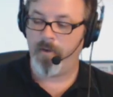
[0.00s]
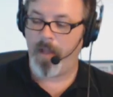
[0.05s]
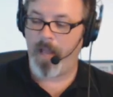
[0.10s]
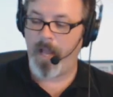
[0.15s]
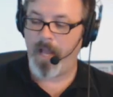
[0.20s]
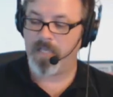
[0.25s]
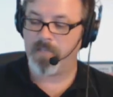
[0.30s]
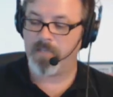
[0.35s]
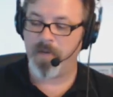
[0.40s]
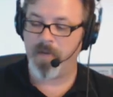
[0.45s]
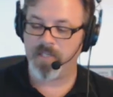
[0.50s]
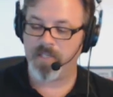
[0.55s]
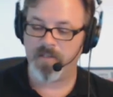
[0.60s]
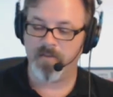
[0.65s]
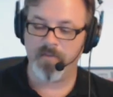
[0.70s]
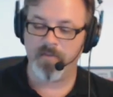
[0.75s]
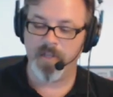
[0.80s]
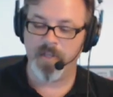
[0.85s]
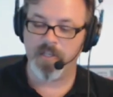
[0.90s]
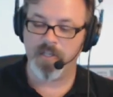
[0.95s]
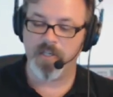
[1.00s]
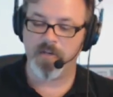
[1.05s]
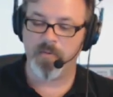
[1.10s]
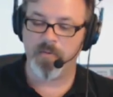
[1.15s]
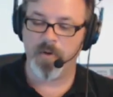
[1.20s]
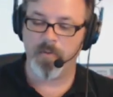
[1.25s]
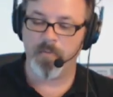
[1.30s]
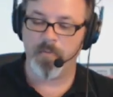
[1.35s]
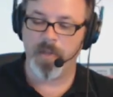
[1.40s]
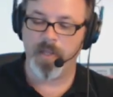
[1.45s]
aspects of the
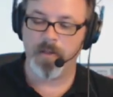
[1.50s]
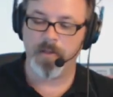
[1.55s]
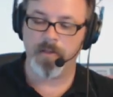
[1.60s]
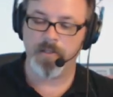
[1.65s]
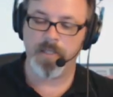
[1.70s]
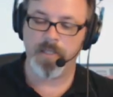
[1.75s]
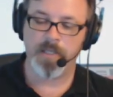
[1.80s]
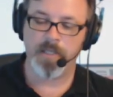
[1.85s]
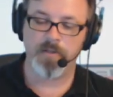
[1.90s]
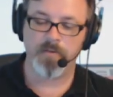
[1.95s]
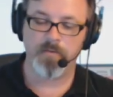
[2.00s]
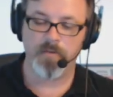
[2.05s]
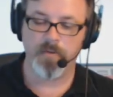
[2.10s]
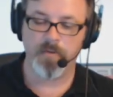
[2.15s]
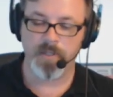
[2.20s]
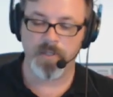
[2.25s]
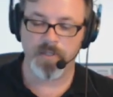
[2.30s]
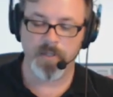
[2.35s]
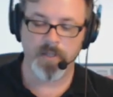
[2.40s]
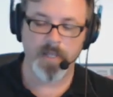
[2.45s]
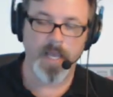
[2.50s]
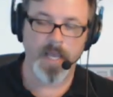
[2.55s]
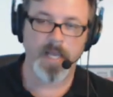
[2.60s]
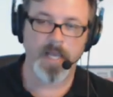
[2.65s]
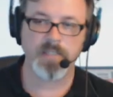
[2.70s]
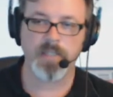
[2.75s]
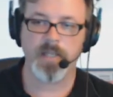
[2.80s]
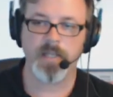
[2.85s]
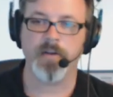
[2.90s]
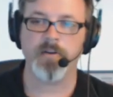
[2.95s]
instrument because that's the the
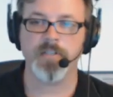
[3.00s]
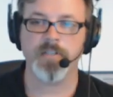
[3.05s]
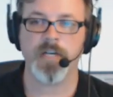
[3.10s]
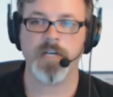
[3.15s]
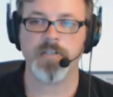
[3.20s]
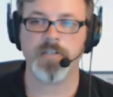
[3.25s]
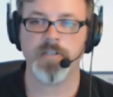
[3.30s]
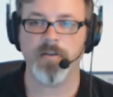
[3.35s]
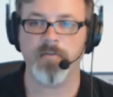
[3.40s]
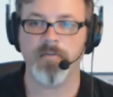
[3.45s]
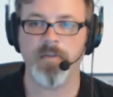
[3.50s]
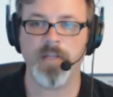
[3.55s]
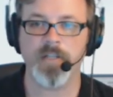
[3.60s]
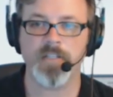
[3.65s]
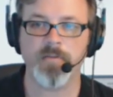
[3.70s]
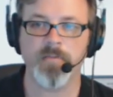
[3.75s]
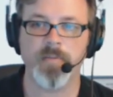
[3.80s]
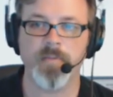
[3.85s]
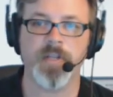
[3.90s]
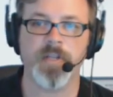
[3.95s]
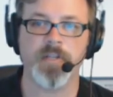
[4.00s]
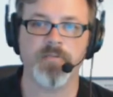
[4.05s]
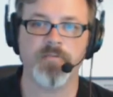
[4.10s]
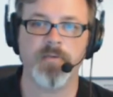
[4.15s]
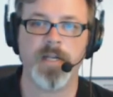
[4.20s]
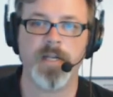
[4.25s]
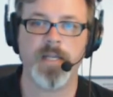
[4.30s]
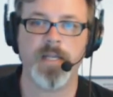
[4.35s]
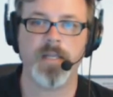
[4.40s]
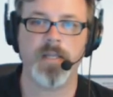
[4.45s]
hex layer section of the instrument is
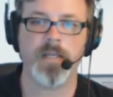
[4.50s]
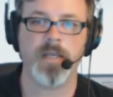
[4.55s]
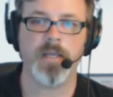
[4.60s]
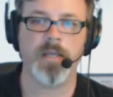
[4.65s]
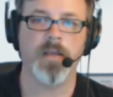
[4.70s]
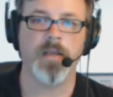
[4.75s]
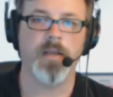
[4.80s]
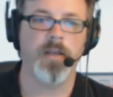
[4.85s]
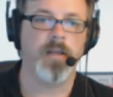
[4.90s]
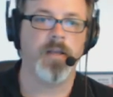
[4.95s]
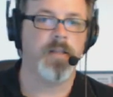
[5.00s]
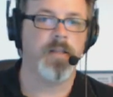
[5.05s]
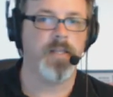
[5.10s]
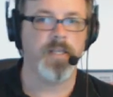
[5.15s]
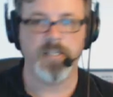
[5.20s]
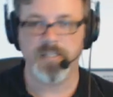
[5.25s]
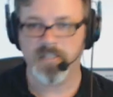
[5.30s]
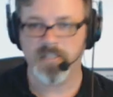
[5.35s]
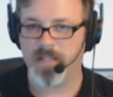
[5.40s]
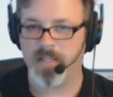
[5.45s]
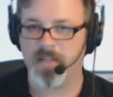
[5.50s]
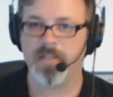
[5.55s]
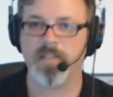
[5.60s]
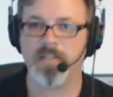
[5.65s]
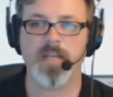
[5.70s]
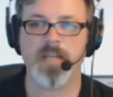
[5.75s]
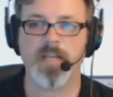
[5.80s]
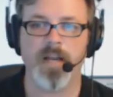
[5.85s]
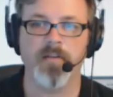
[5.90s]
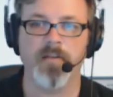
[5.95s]
really the the synth
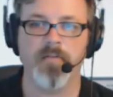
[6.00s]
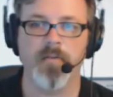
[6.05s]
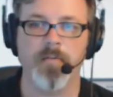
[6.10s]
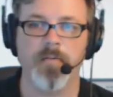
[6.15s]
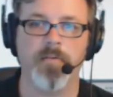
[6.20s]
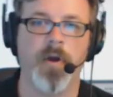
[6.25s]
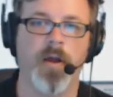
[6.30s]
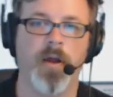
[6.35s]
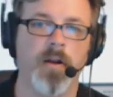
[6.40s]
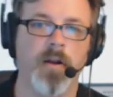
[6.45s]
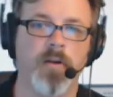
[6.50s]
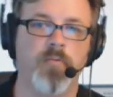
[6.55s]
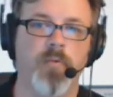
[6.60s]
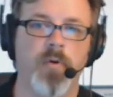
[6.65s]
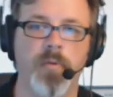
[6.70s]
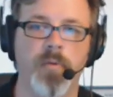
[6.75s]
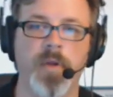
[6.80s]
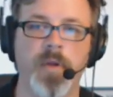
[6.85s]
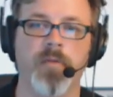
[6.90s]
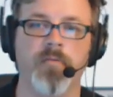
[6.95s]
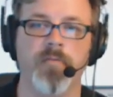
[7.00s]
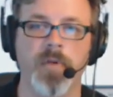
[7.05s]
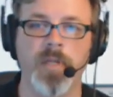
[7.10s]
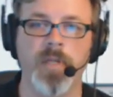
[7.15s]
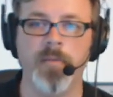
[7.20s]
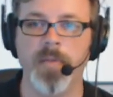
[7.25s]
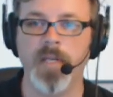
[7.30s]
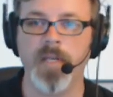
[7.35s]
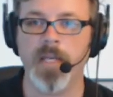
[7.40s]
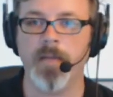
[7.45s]
side of the product, where we can
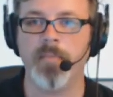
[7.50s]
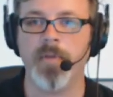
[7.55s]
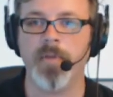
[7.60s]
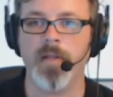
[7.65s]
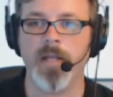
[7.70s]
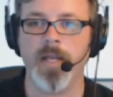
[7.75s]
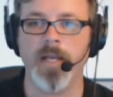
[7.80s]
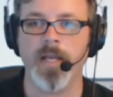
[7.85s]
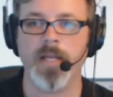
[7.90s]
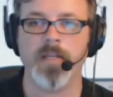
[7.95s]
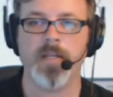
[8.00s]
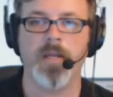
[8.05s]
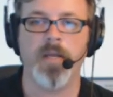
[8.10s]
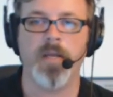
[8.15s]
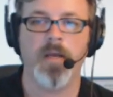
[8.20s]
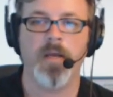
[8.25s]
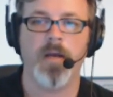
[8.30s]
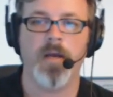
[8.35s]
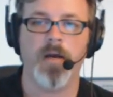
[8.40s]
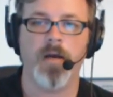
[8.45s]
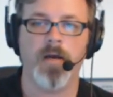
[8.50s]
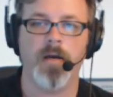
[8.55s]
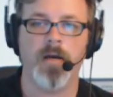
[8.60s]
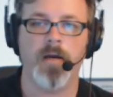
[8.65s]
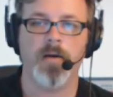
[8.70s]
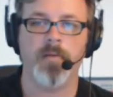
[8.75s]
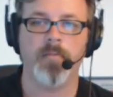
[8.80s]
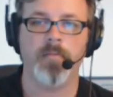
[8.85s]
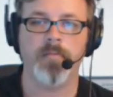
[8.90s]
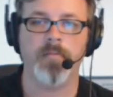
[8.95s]
really manipulate
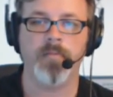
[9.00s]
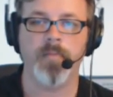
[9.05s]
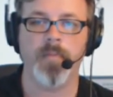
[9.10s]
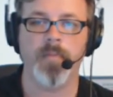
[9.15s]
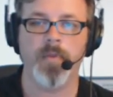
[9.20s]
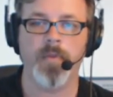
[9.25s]
um,